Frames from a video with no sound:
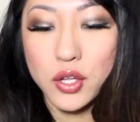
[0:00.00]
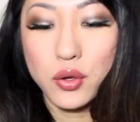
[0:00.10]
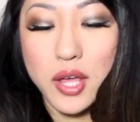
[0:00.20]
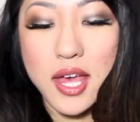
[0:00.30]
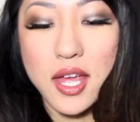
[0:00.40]

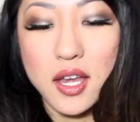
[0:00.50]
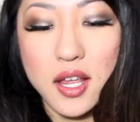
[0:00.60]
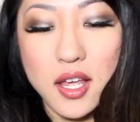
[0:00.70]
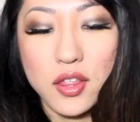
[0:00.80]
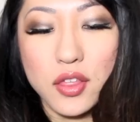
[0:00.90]
You get
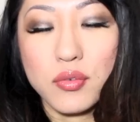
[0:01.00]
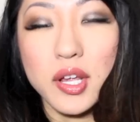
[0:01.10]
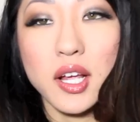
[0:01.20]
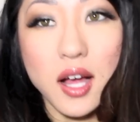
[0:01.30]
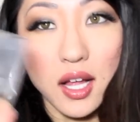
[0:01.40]

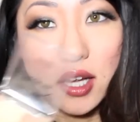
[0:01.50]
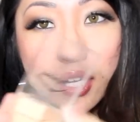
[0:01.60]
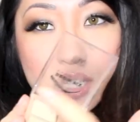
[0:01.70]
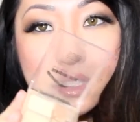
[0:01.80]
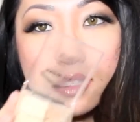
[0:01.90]
three
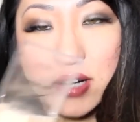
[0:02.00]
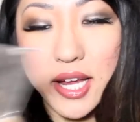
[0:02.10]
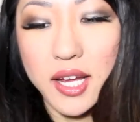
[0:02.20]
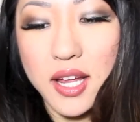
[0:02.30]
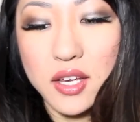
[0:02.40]
colors, right?